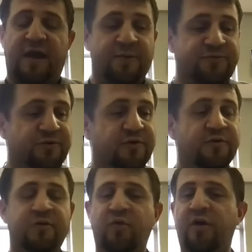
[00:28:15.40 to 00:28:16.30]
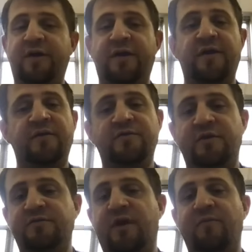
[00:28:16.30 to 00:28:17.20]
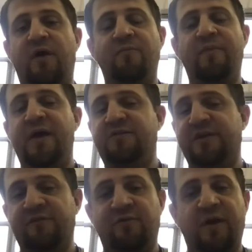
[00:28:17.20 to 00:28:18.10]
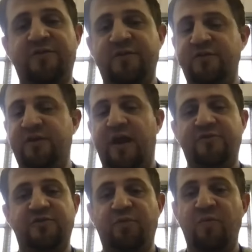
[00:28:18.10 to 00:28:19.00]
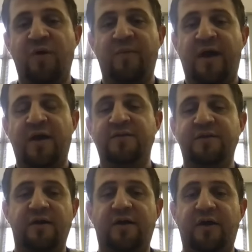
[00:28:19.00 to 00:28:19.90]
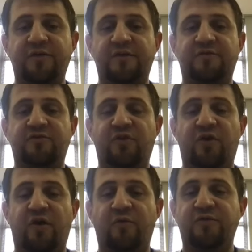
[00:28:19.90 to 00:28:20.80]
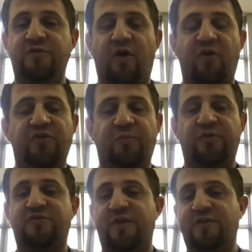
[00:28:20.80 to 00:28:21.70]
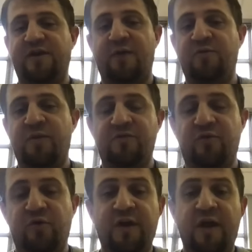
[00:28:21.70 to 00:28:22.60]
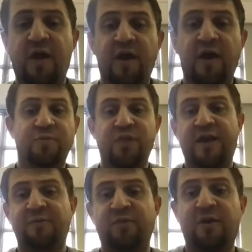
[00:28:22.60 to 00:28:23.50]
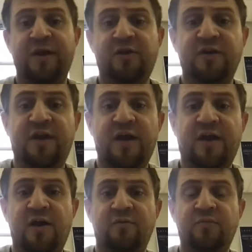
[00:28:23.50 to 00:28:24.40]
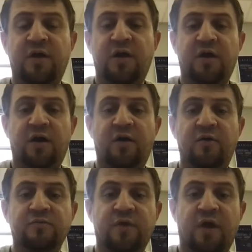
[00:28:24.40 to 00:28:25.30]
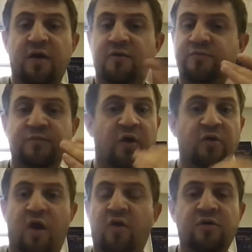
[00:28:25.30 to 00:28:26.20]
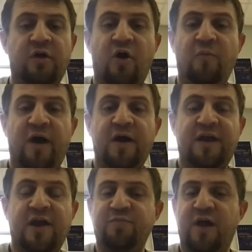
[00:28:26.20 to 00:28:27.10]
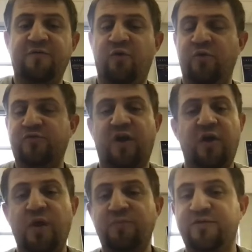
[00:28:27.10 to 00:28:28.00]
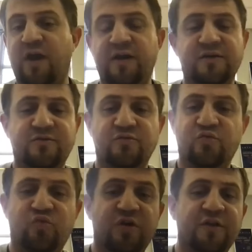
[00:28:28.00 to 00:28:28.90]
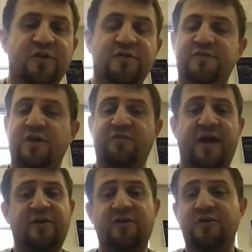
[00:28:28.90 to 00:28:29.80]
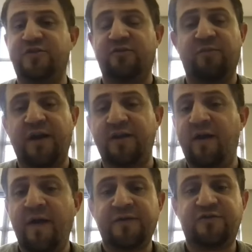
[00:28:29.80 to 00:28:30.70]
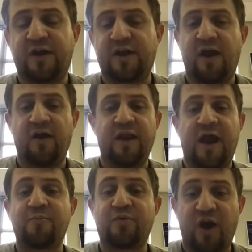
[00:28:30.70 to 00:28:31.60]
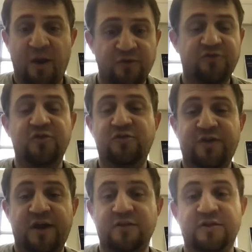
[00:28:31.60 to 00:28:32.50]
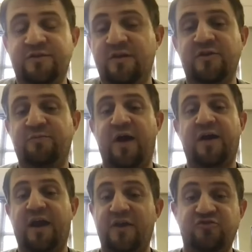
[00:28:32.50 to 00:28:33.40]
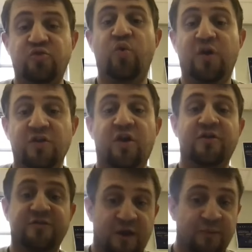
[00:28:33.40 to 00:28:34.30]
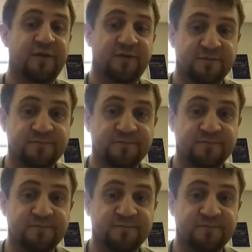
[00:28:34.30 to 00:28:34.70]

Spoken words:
Absolutely. Well, again, just amazing information. You guys just blew my mind how gifted you are, and we just always appreciate the time you make for us. But blackandbrownmakegreen.com on all podcast platforms. Great website. It's really good stuff. I encourage everybody to check it out, and I promise you take a listen to this podcast, you will learn something.